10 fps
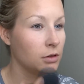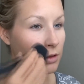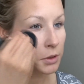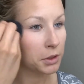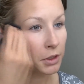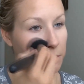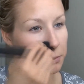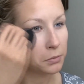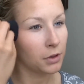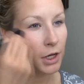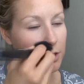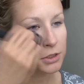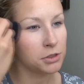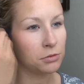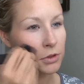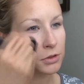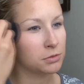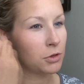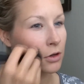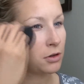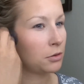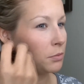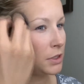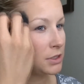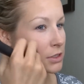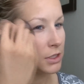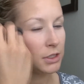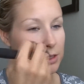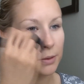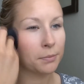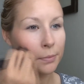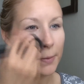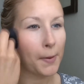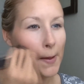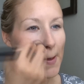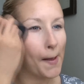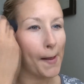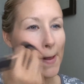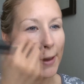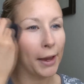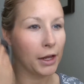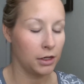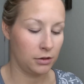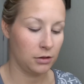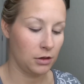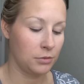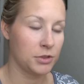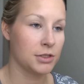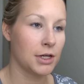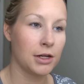And then I just do real small pieces at a time. And I'm just